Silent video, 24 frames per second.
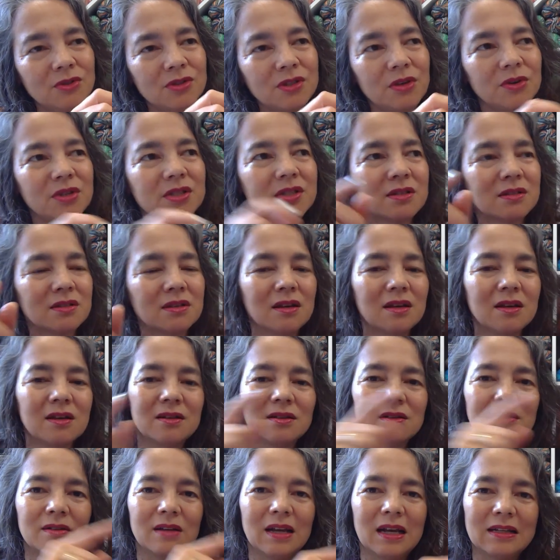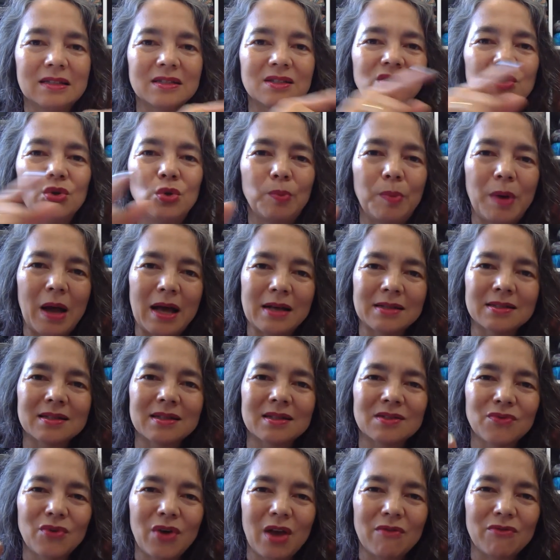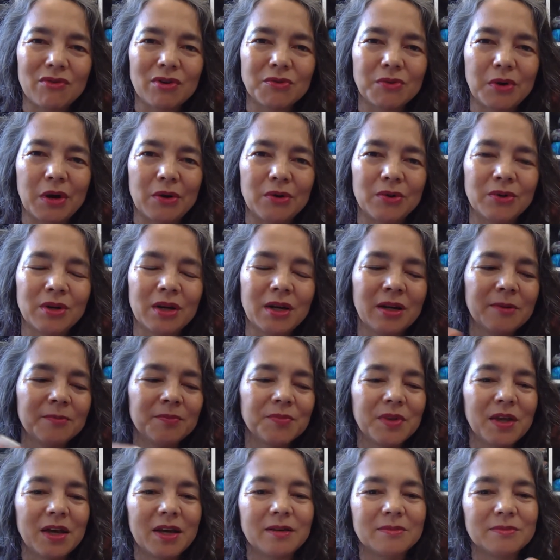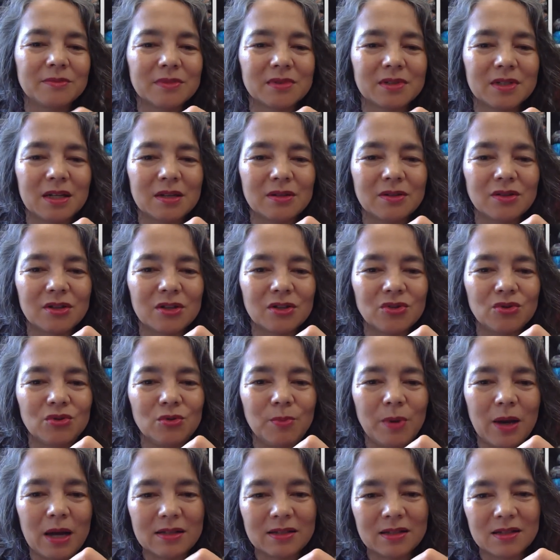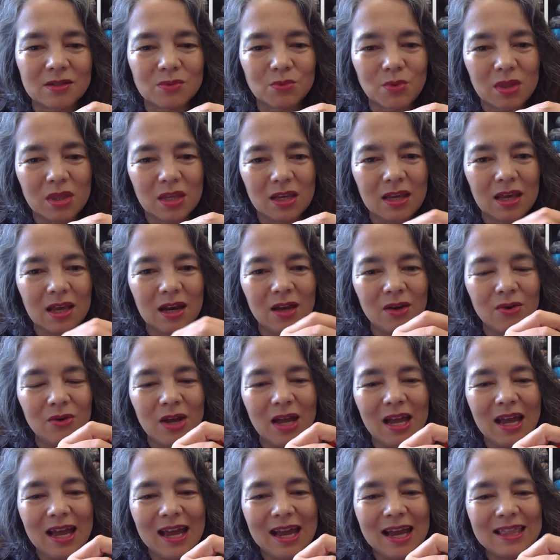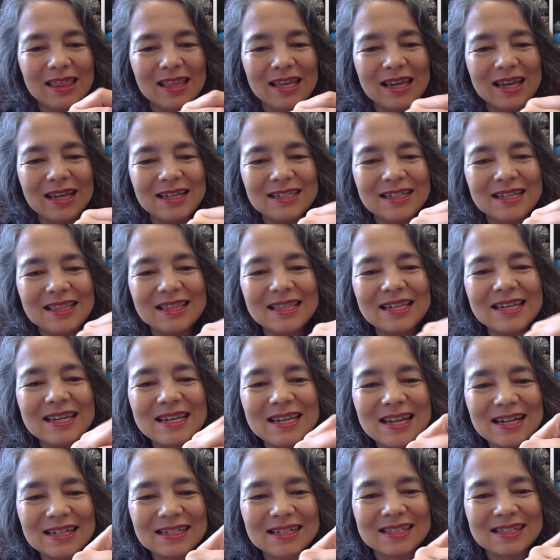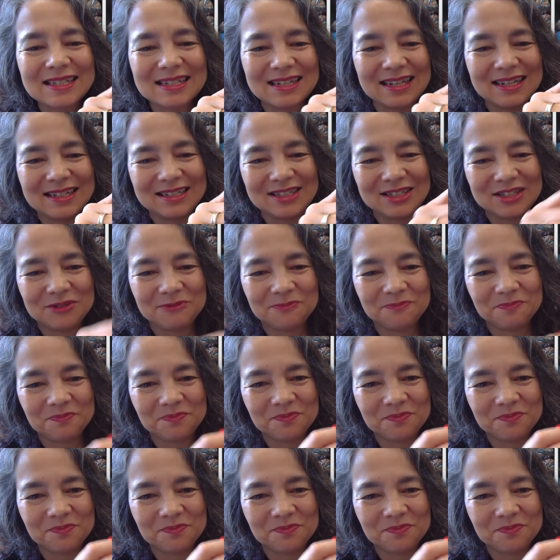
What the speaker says: So it's two passes for every row. Did the two passes with the yellow, and then I did the knit stitch.